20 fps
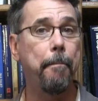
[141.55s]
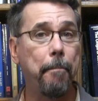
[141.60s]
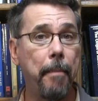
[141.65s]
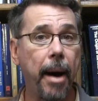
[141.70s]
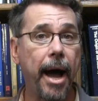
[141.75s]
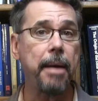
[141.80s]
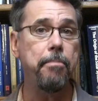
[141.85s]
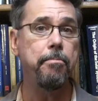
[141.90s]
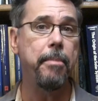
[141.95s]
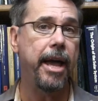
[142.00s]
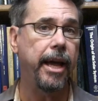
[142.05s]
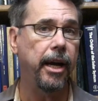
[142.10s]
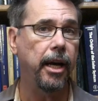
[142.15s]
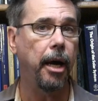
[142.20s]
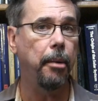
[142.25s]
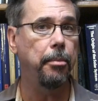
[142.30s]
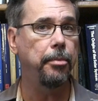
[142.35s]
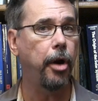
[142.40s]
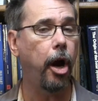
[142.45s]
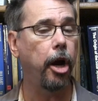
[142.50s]
might
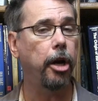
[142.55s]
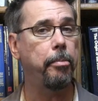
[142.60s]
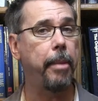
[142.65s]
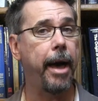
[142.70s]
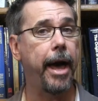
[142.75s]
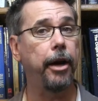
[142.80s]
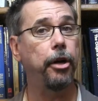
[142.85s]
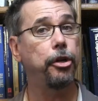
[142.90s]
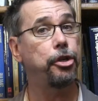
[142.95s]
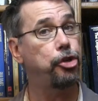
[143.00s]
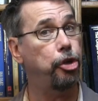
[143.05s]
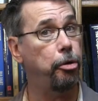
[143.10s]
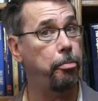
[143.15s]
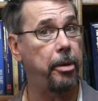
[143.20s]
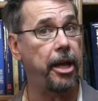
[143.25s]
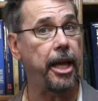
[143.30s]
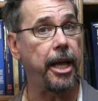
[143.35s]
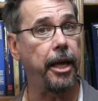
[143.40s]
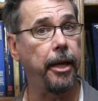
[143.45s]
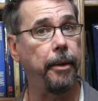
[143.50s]
make up dark matter
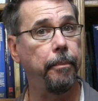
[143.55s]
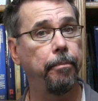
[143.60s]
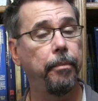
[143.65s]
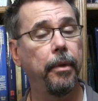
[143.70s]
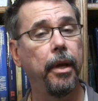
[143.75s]
should be.